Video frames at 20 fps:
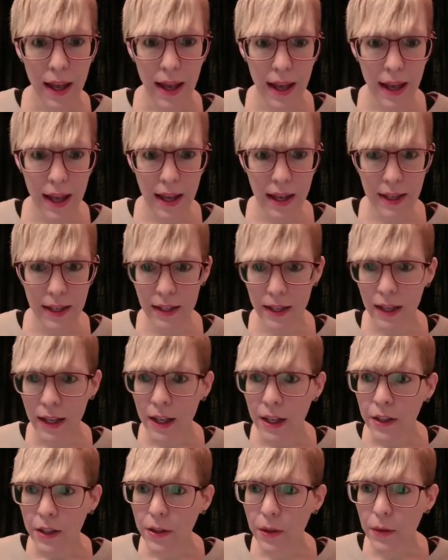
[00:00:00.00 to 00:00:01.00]
And
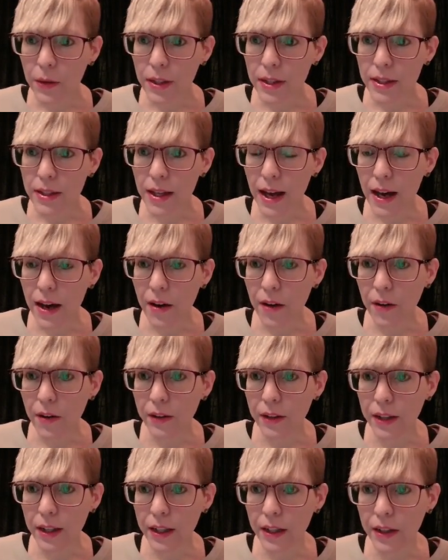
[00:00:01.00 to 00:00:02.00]
notice
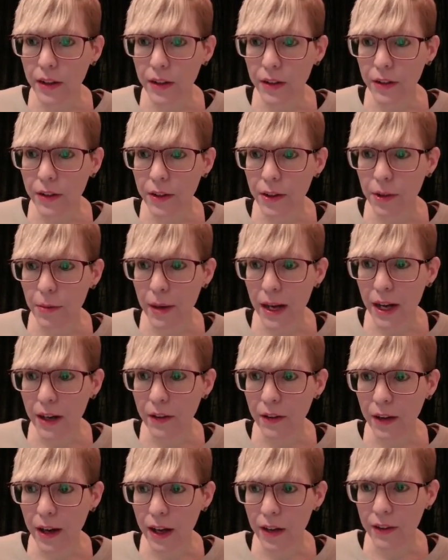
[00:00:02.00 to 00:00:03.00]
how here the
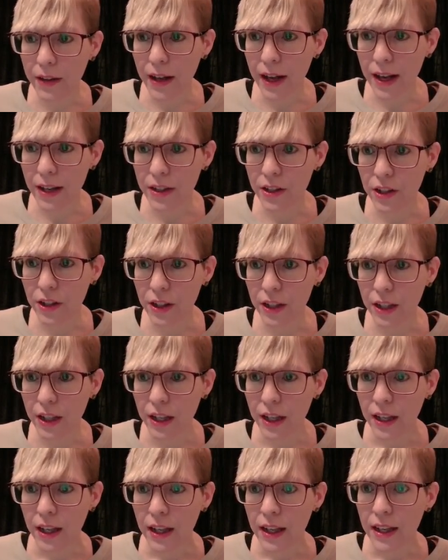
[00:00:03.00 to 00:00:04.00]
background
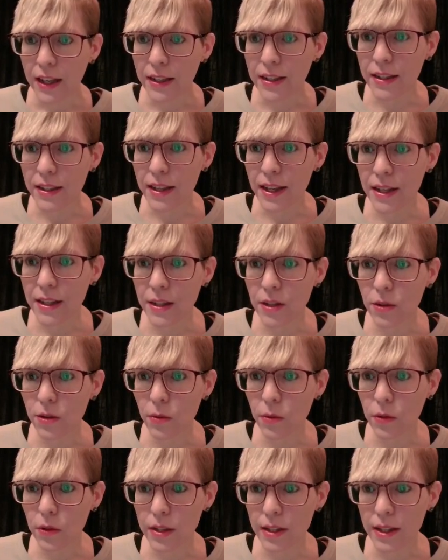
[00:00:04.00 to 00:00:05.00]
actually extends
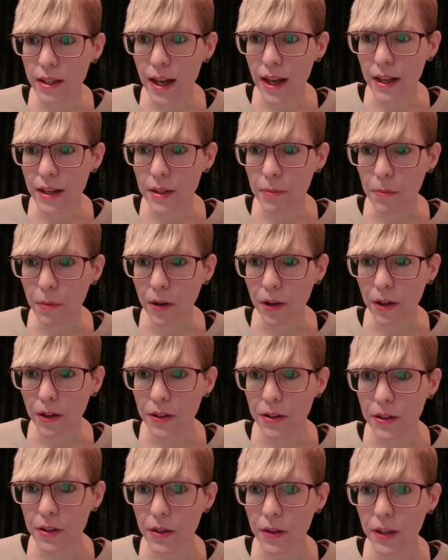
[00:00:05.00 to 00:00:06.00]
through the status
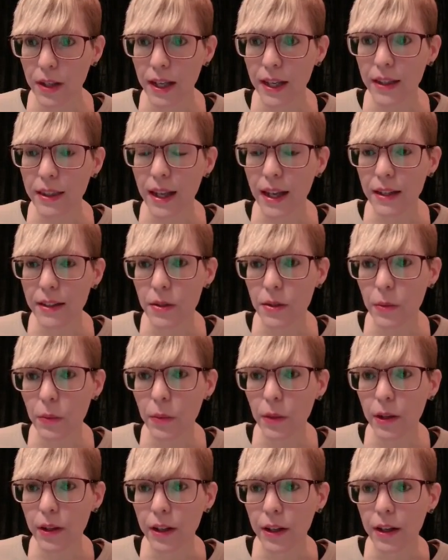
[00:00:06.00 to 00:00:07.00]
bar. So to get that to
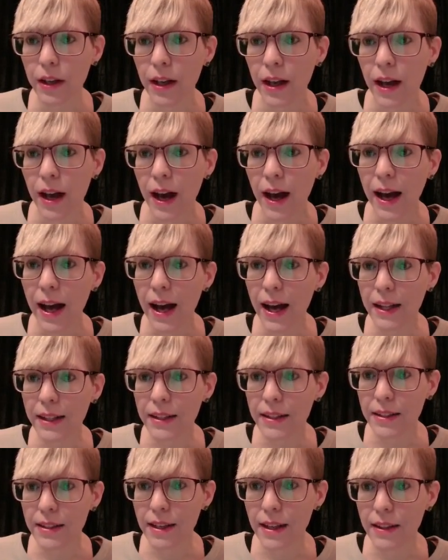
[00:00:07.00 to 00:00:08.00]
work, I
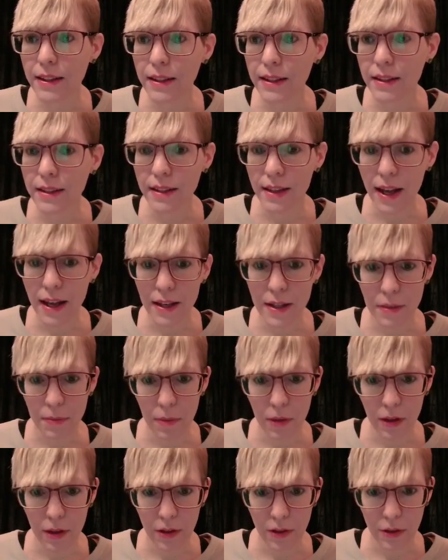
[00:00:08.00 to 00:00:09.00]
had to set the status
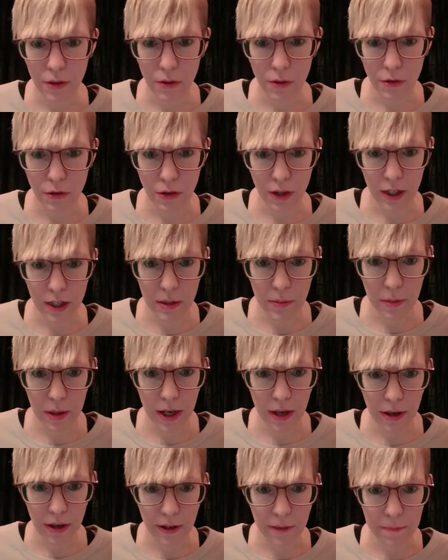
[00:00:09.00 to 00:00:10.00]
bar to
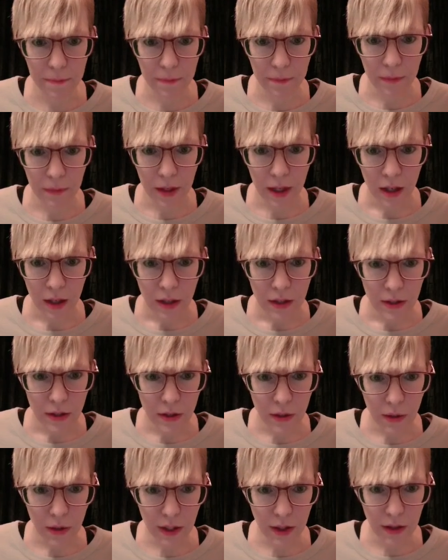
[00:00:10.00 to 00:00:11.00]
transparent.
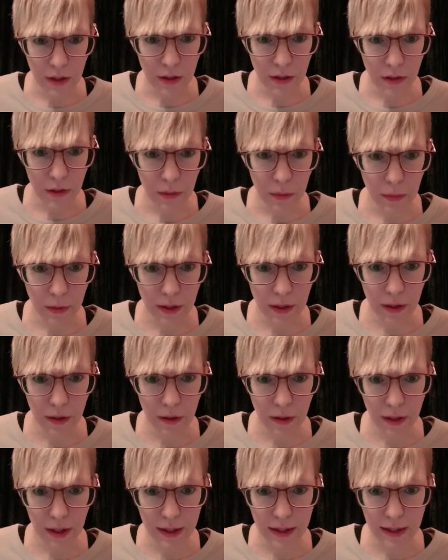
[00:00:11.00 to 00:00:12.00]
So here,
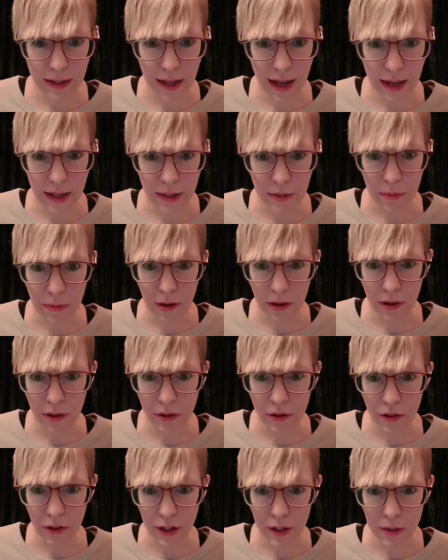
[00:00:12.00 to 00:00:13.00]

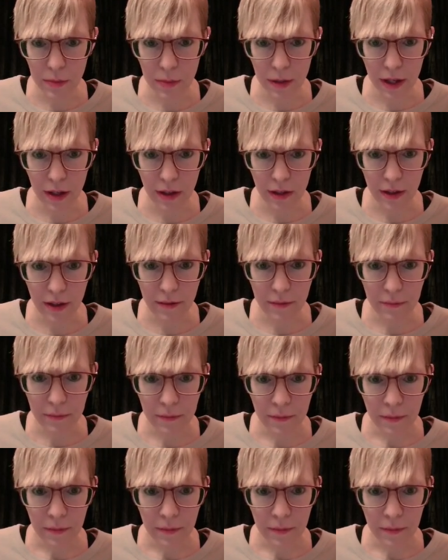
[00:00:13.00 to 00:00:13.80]
window.statusbar transparent.